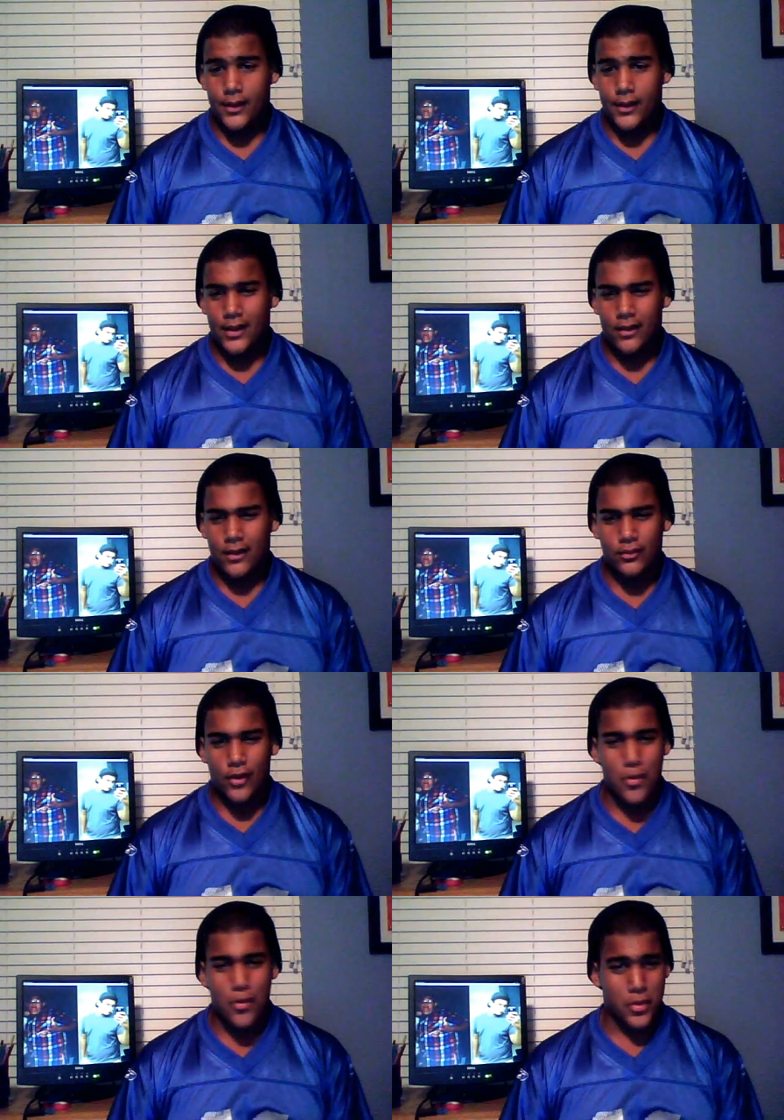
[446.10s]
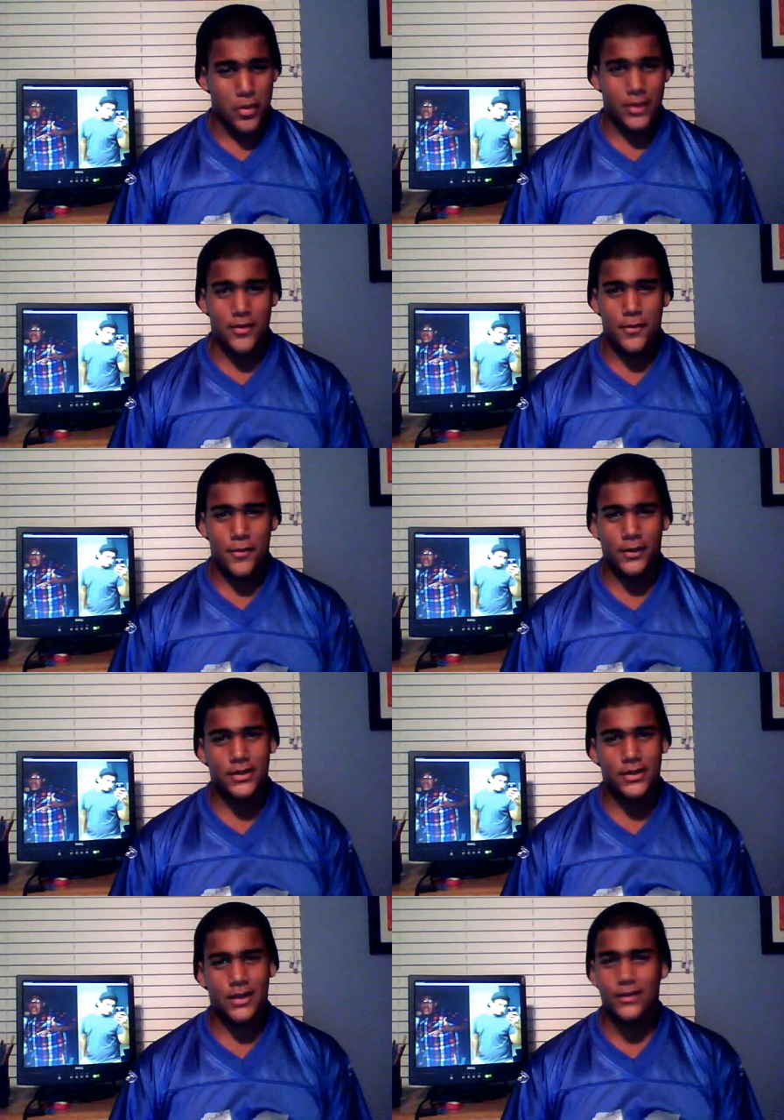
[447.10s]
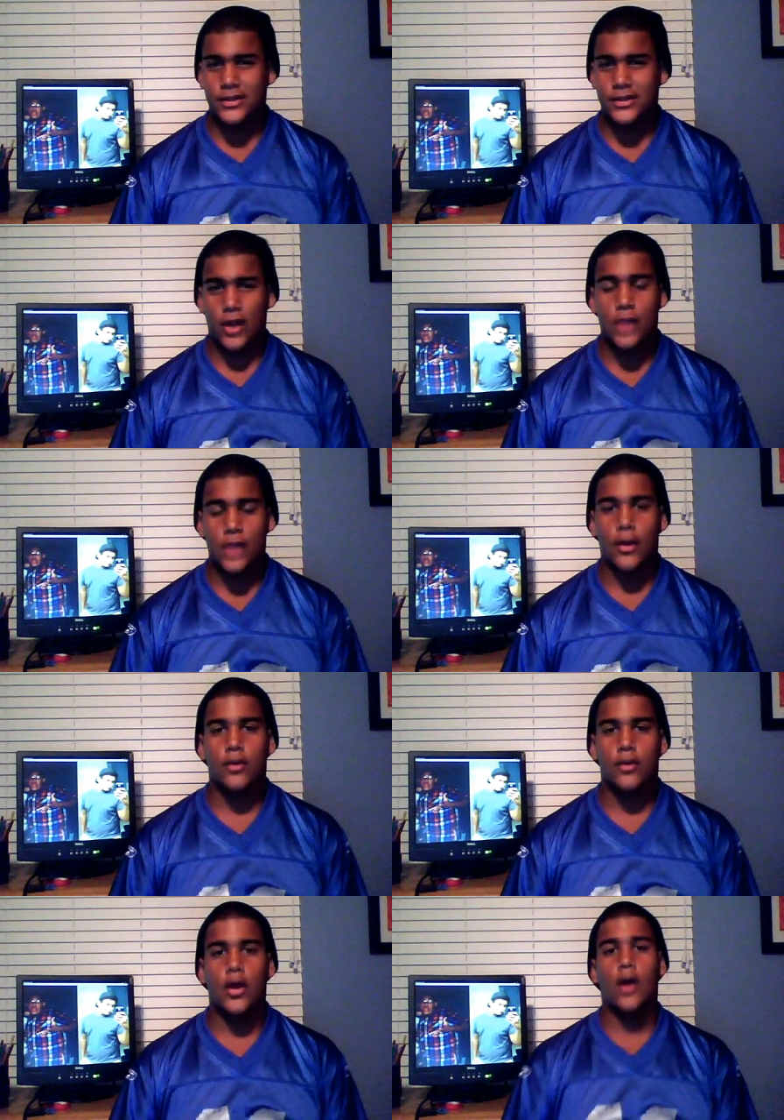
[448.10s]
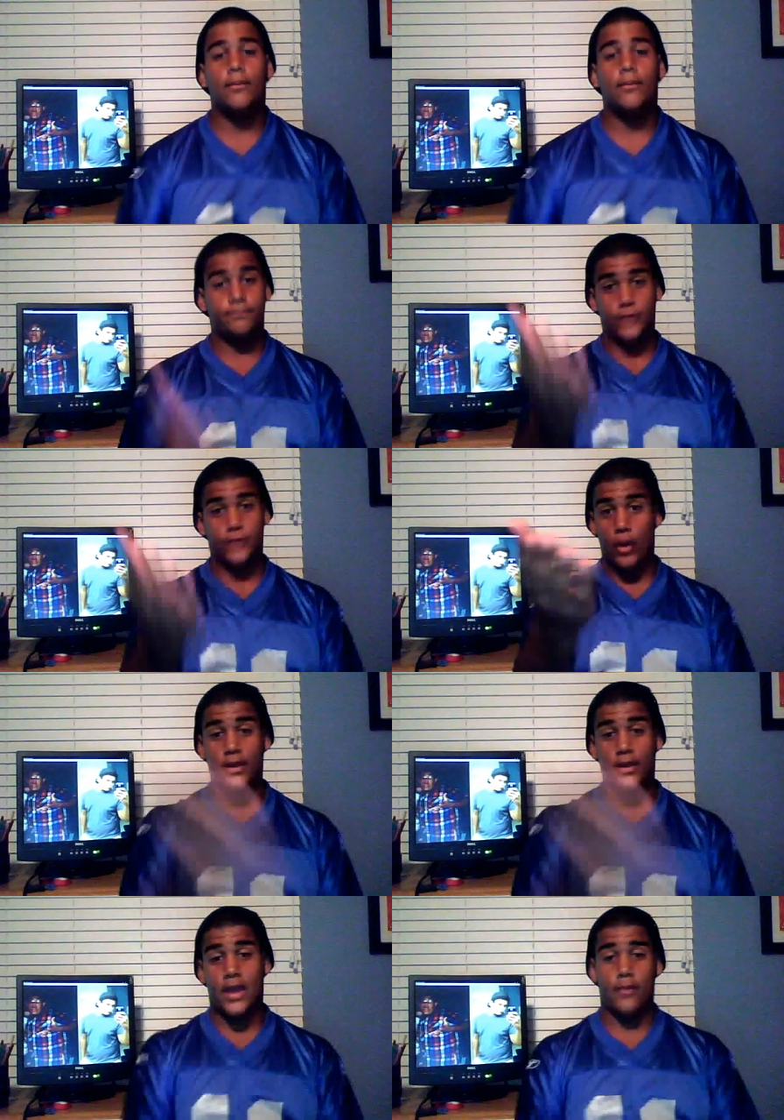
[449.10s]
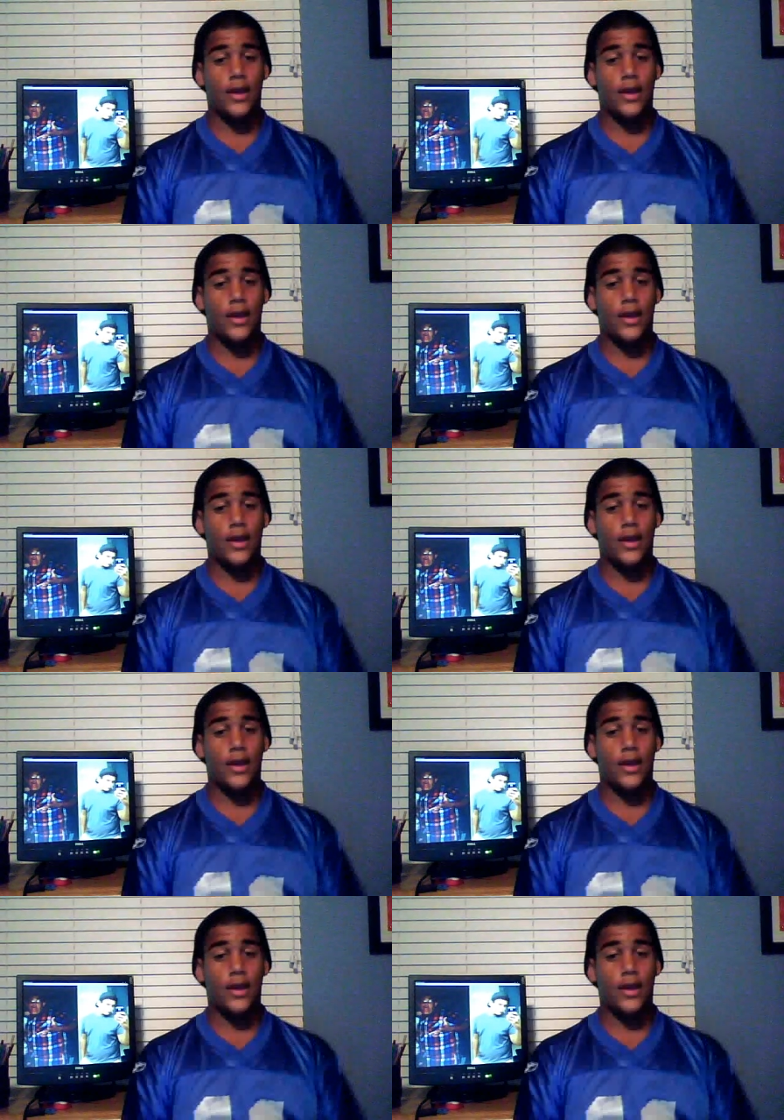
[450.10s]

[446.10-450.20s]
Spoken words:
I don't know really much else to talk about. Go to the camp.